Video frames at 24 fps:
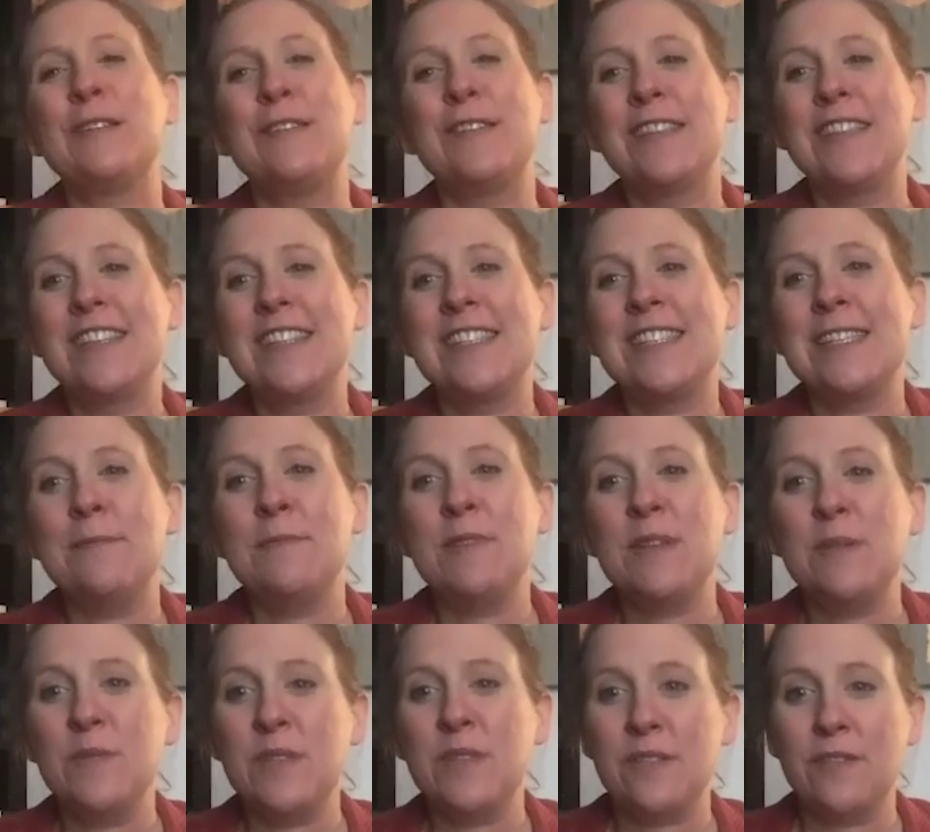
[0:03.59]
the
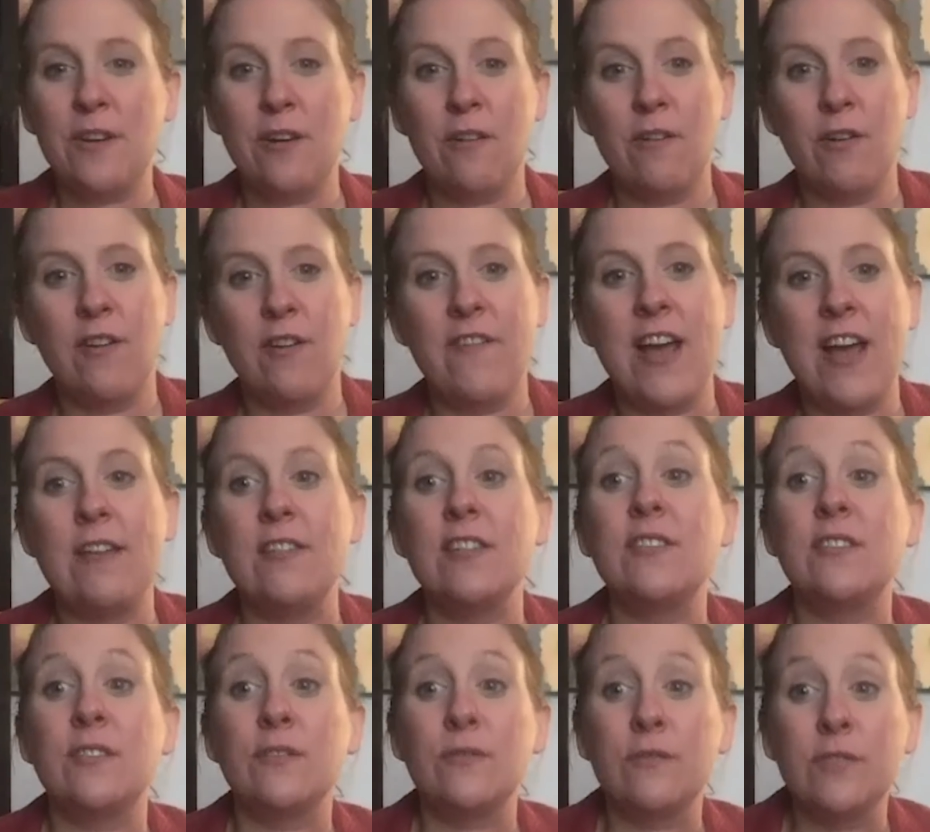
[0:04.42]
symptoms of
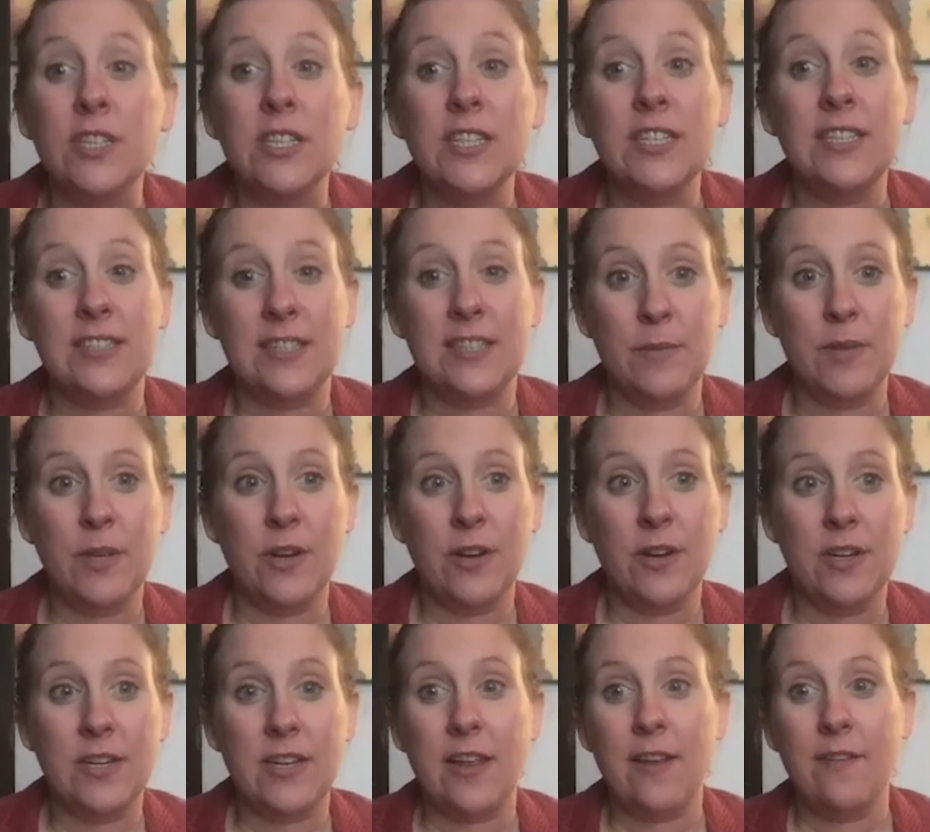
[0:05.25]
coronavirus are really
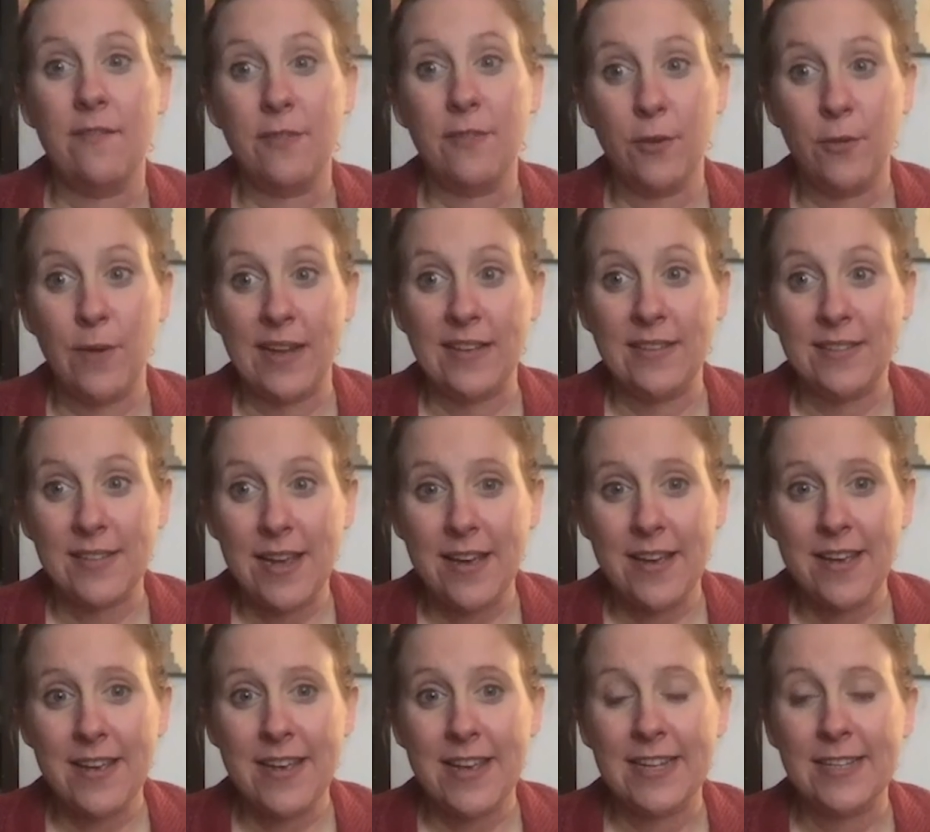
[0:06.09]
similar to influenza,